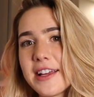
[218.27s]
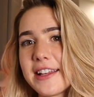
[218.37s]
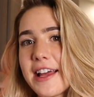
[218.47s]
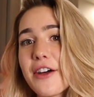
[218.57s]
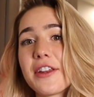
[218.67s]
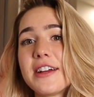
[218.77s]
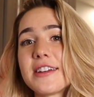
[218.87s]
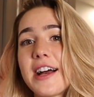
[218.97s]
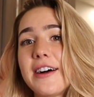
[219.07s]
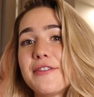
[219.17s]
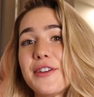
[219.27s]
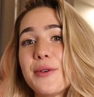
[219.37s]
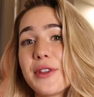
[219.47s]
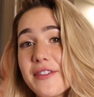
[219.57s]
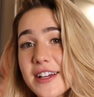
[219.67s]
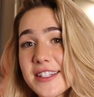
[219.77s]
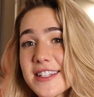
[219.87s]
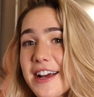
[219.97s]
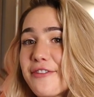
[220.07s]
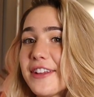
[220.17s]
And now that I have an OnlyFans,
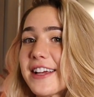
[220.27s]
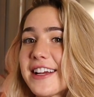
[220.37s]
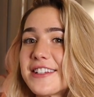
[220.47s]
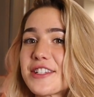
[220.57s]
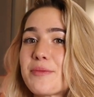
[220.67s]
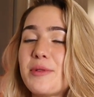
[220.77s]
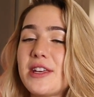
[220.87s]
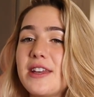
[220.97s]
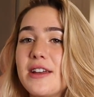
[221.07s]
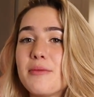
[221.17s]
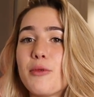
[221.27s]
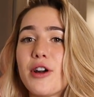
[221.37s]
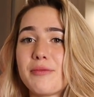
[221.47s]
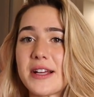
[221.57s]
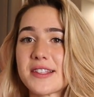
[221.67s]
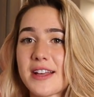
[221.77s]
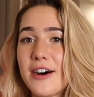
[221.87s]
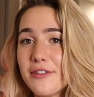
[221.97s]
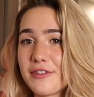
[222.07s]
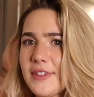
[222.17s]
I feel like I can just be more of
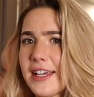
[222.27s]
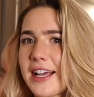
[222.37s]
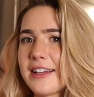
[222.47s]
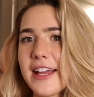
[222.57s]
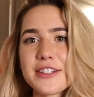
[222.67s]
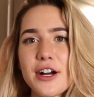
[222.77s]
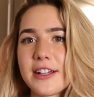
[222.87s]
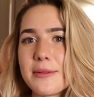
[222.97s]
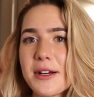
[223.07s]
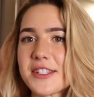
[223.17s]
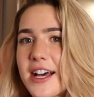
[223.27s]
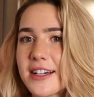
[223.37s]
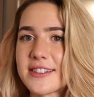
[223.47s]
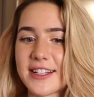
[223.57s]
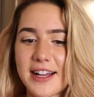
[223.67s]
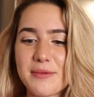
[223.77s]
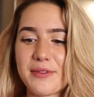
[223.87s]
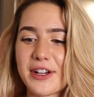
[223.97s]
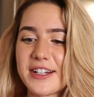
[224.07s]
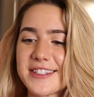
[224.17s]
myself. Like, I like talking about sex. Like, I'm a
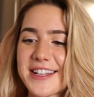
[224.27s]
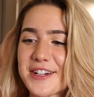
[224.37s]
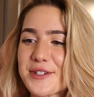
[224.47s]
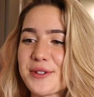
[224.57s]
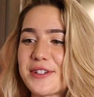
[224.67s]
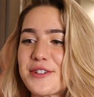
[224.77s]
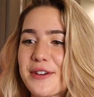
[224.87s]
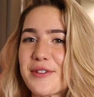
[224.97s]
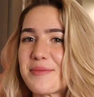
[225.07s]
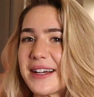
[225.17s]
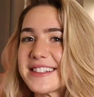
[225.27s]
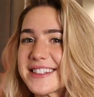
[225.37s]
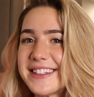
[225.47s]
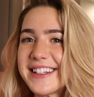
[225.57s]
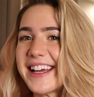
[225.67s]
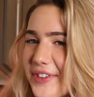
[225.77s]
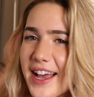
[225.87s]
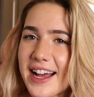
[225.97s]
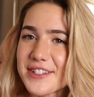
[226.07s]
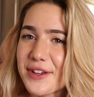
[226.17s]
very sexually driven person.
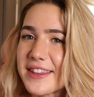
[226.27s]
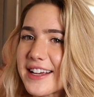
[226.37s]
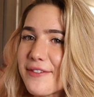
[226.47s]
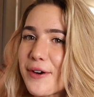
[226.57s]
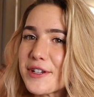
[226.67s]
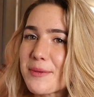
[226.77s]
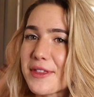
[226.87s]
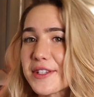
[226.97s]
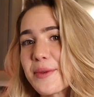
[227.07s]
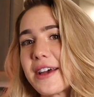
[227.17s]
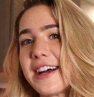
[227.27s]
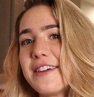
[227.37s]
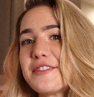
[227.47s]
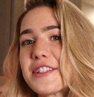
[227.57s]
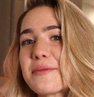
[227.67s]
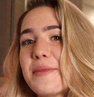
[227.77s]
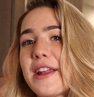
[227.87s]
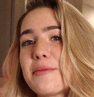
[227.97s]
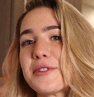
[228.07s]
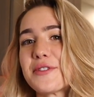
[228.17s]
Yeah, so I think I've always been this way. I've just been
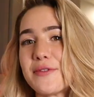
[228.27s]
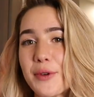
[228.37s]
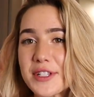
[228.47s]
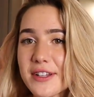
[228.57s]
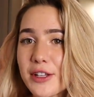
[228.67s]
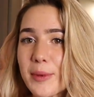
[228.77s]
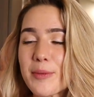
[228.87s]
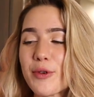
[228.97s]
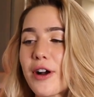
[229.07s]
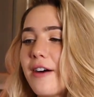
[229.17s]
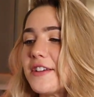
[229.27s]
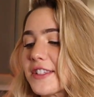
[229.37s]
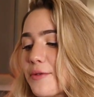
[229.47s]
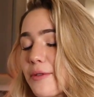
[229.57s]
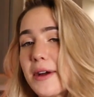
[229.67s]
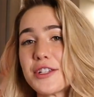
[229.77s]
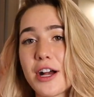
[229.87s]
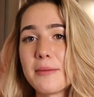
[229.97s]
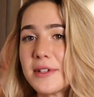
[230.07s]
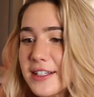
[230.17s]
able to voice it a little bit more, obviously, with my
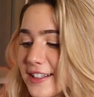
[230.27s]
job.